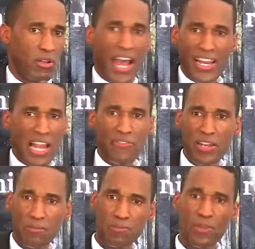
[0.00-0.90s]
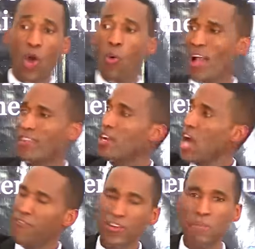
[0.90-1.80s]
9-11, while the
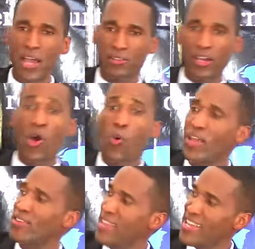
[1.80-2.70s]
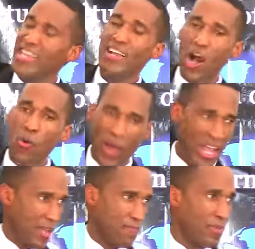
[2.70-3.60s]
government was taking
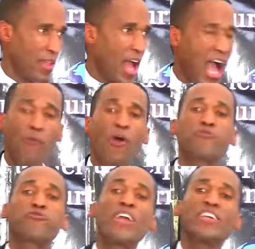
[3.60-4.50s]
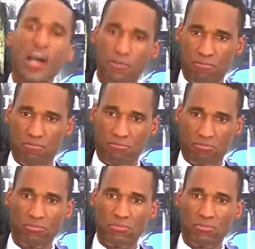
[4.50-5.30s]
away our freedom.